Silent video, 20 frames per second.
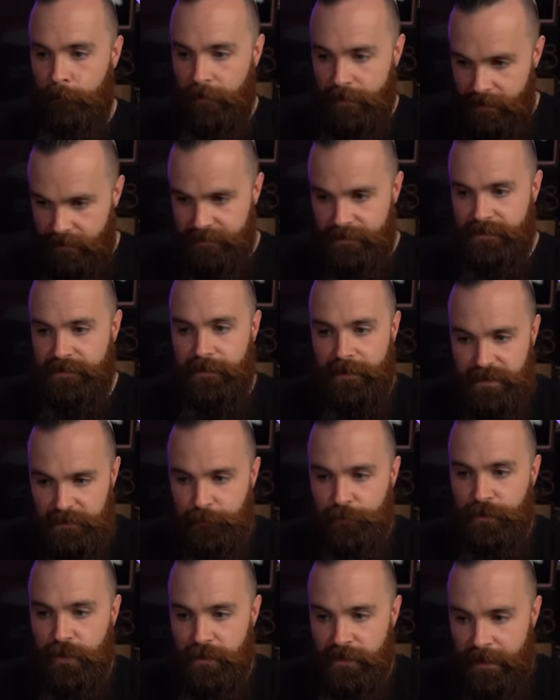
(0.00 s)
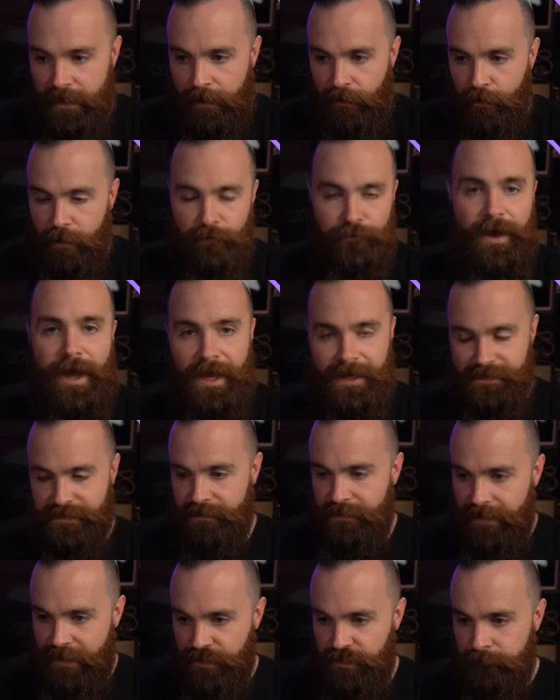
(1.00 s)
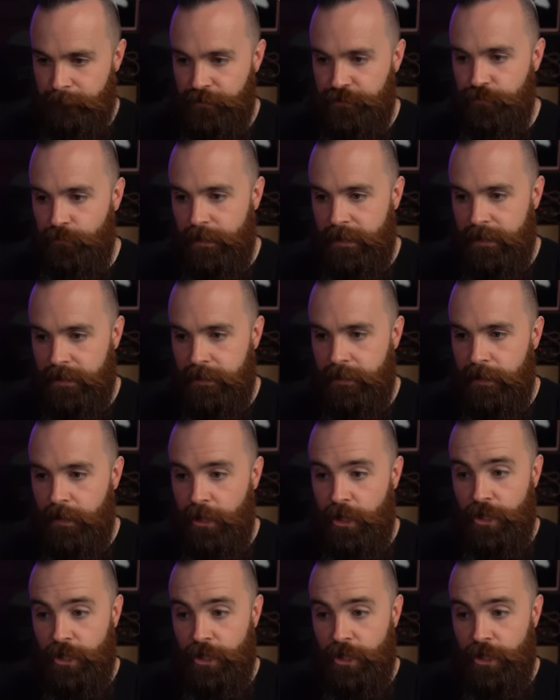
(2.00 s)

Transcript: because it does put a layer of isolation between